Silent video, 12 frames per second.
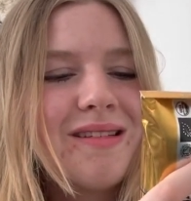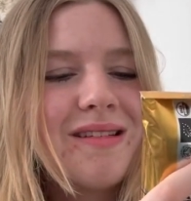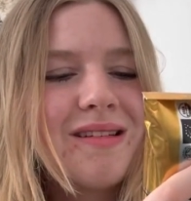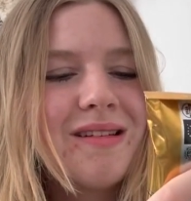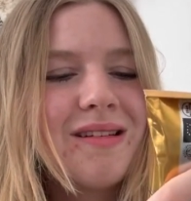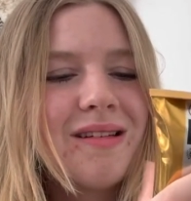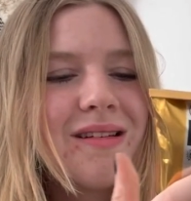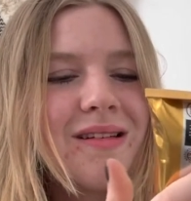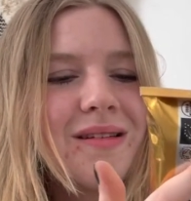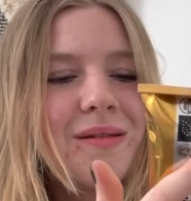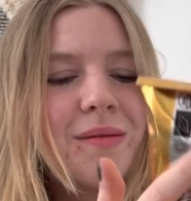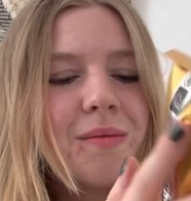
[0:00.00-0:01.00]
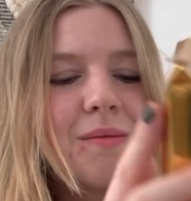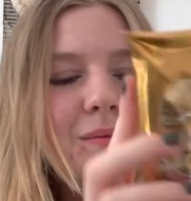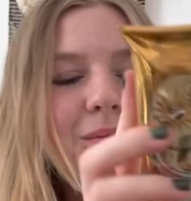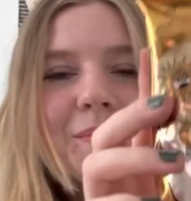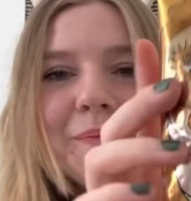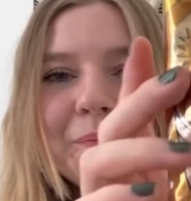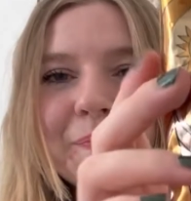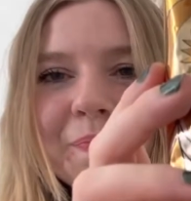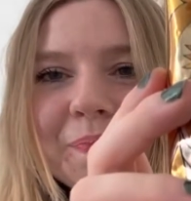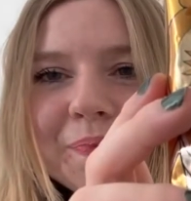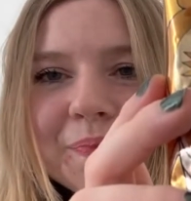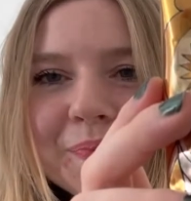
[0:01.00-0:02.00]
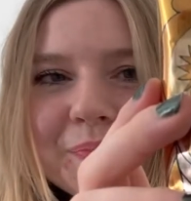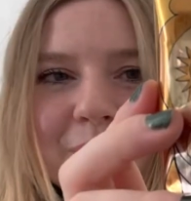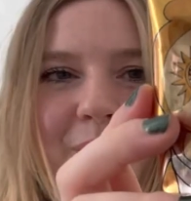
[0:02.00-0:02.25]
(no one is talking)